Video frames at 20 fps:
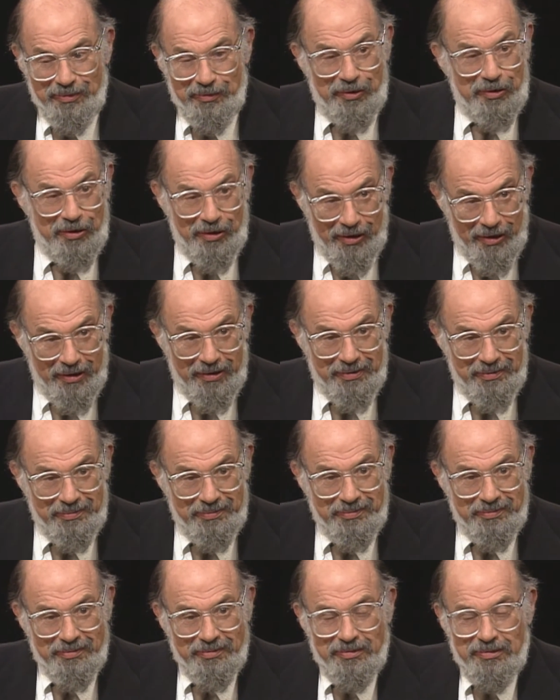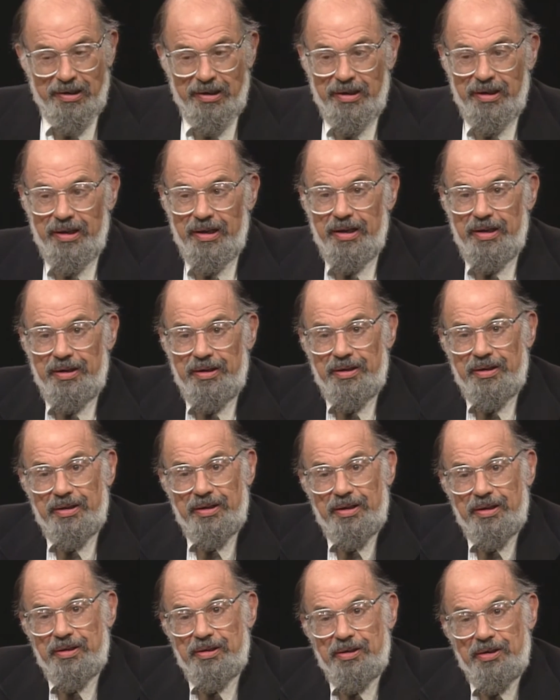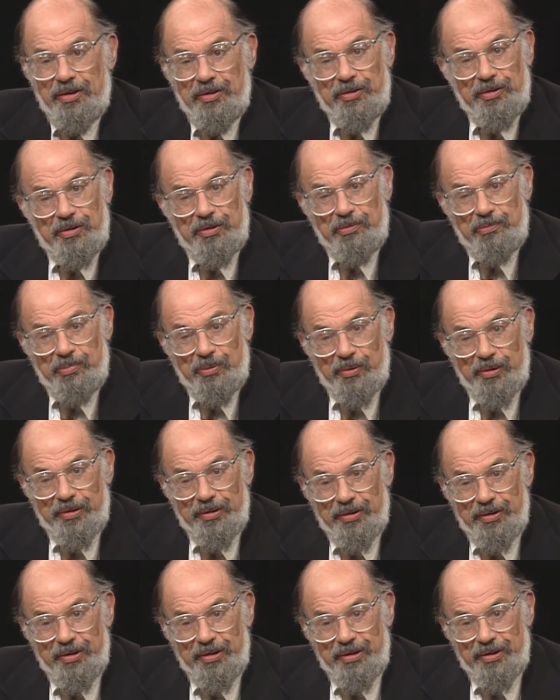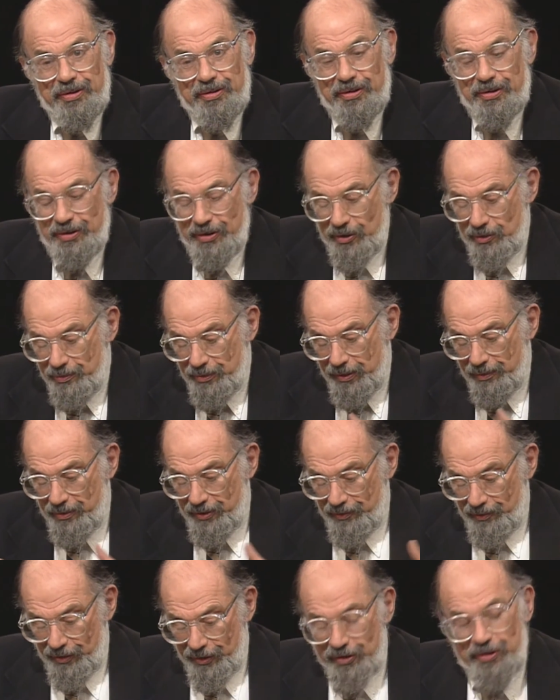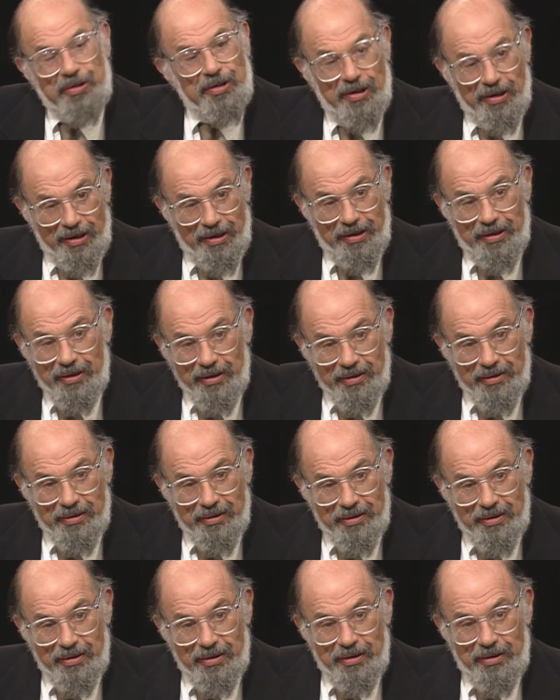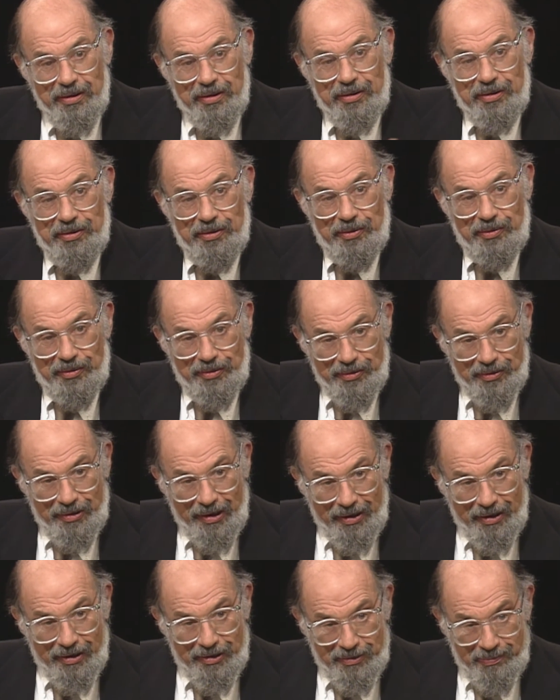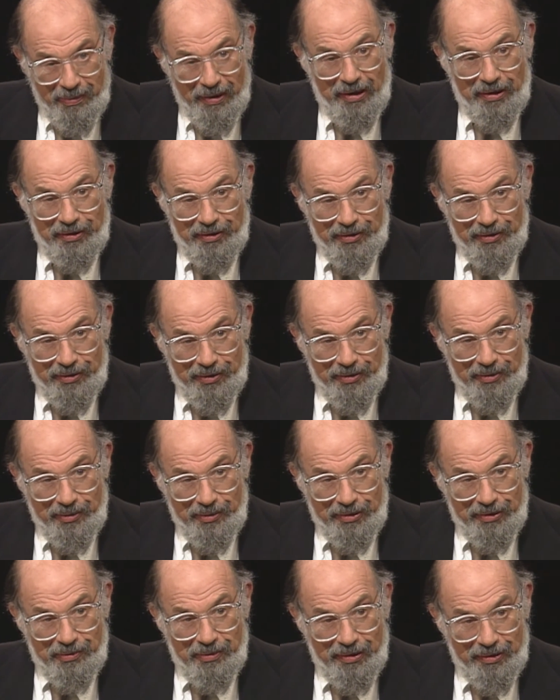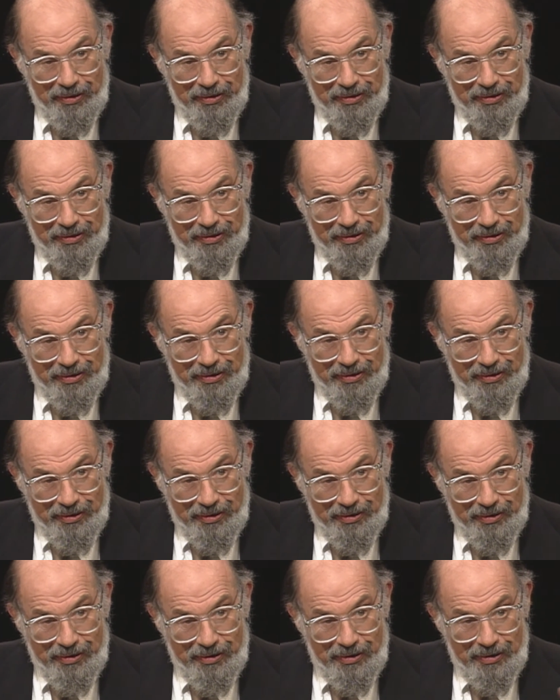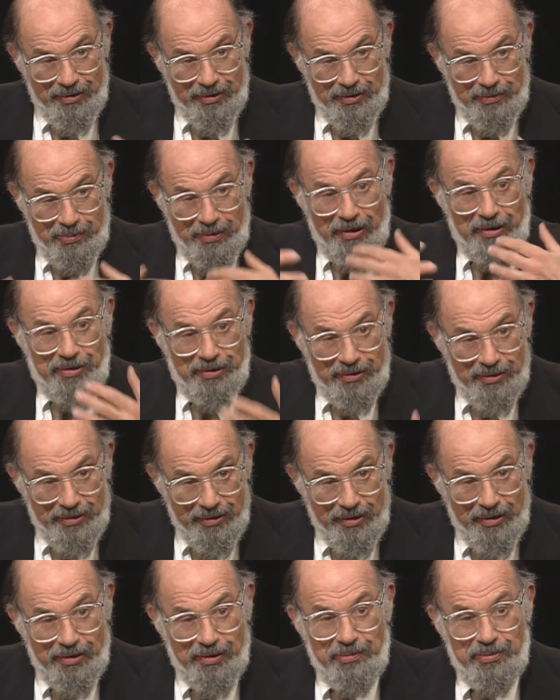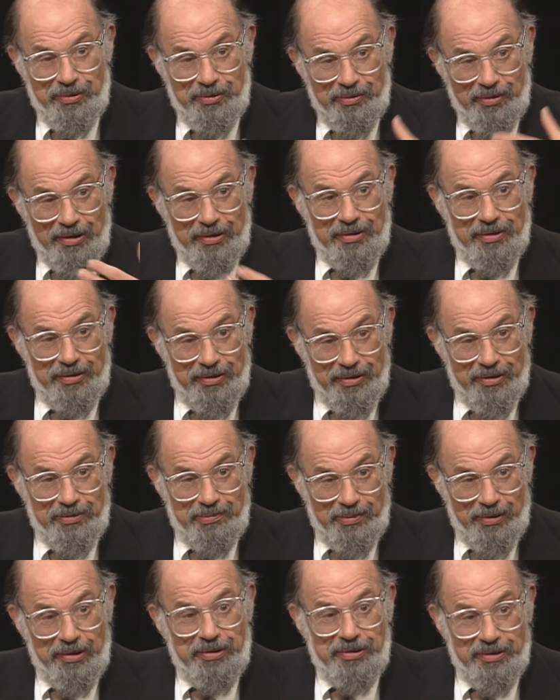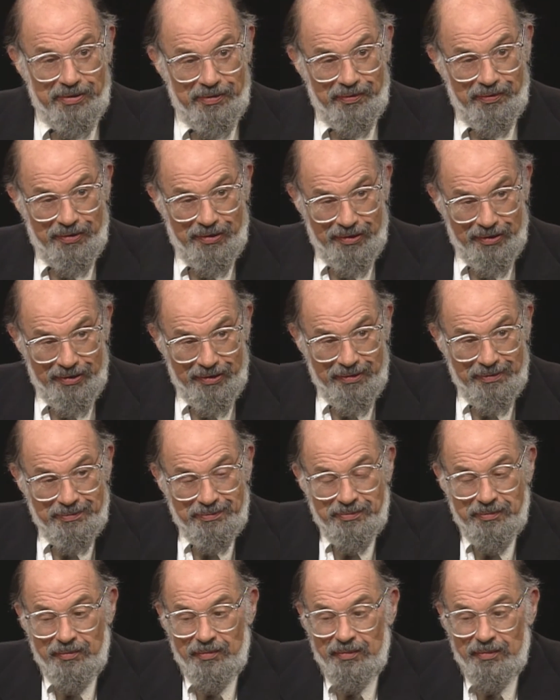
good heart. And another important thing is that he opened up the verse line, so that expanded too, as well as the expression, unobstructed expression of feeling.